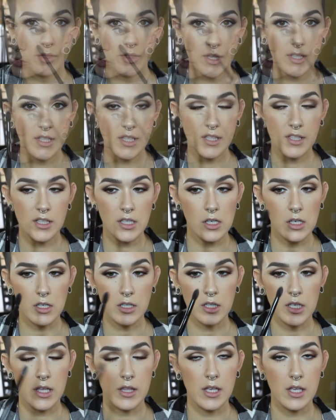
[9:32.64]
This is
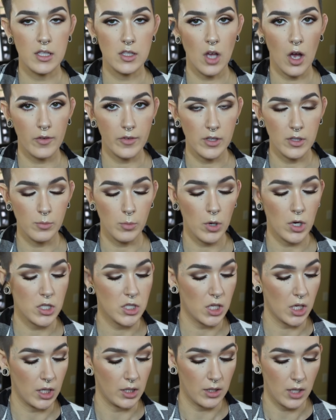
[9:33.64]
seriously the softest
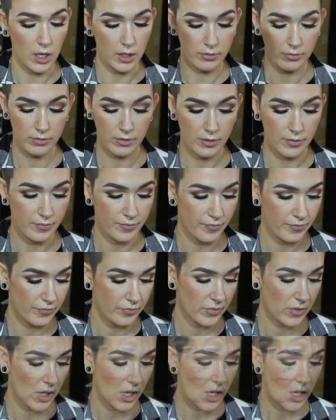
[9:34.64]
brush in life.
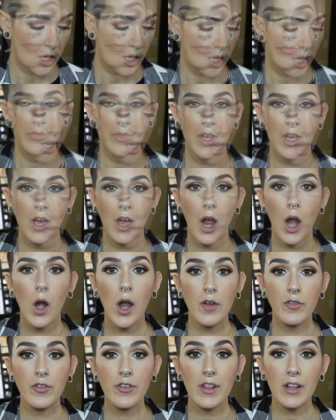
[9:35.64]
All
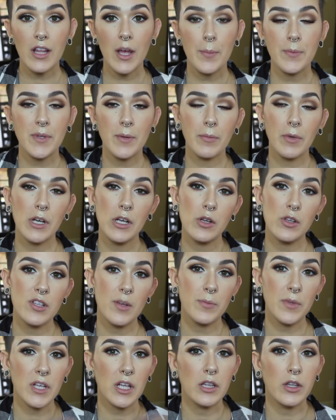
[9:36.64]
right, for the lips, I'm gonna do
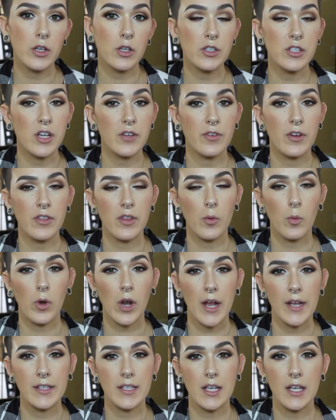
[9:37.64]
something a little different than what
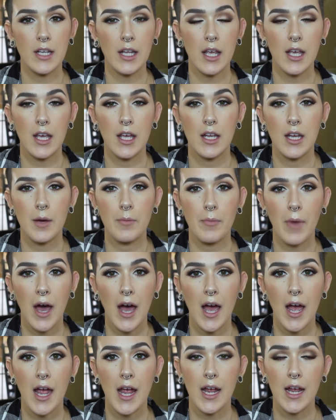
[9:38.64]
I did in
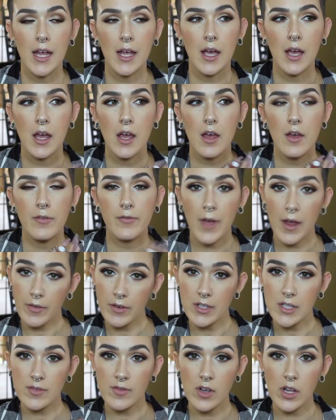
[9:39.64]
my
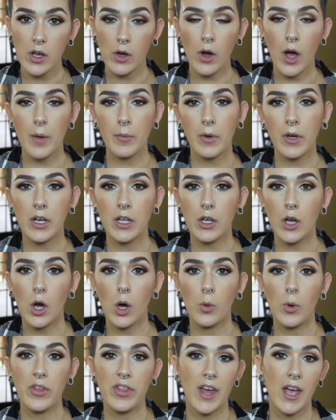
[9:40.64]
favorites video. I'm gonna
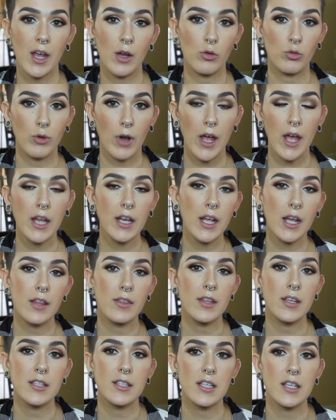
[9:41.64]
go with a red,
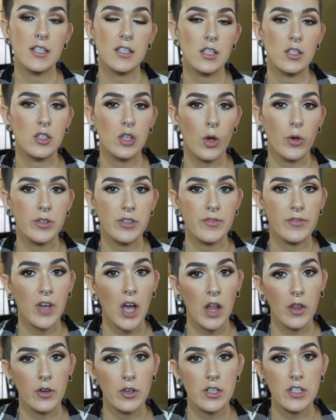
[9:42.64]
and this is Dose of
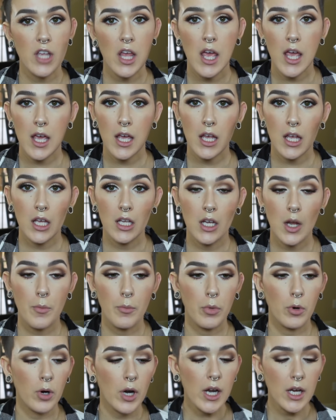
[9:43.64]
Colors in
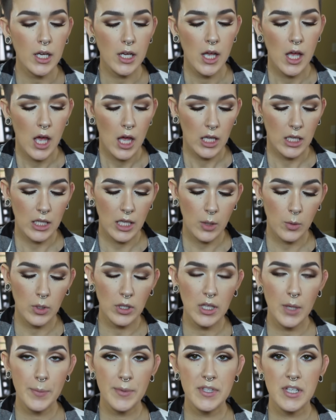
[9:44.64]
Brick
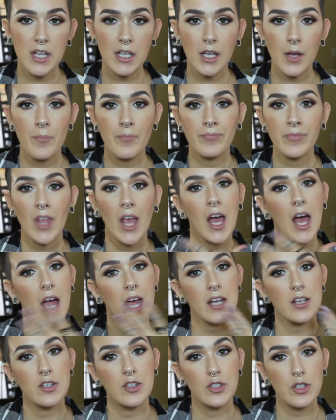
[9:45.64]
liquid lipstick.
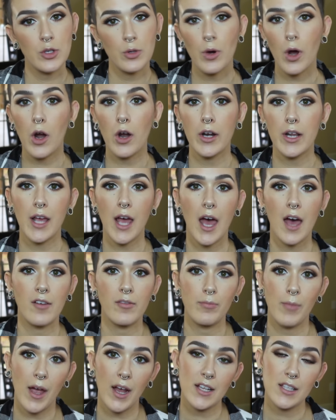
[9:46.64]
I do already
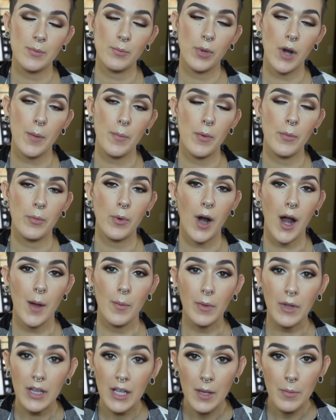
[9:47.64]
have MAC Prep and
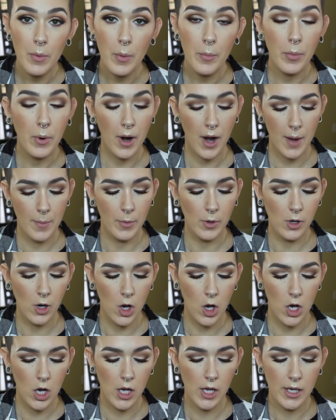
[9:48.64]
Prime lip primer
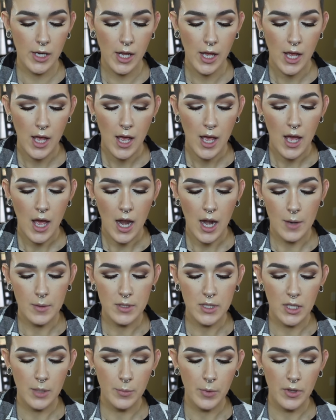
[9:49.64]
on, and I'm
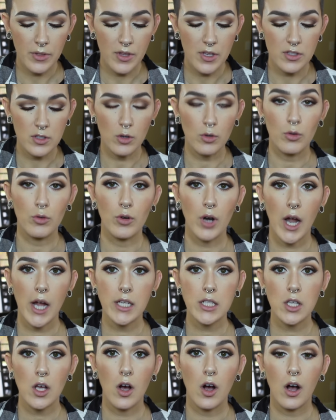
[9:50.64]
just gonna put this
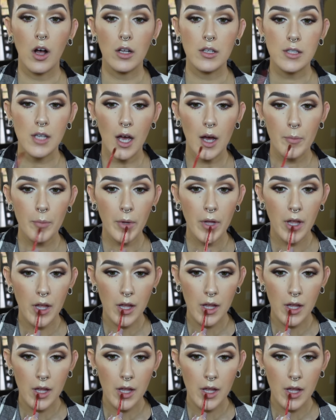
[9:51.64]
right on top.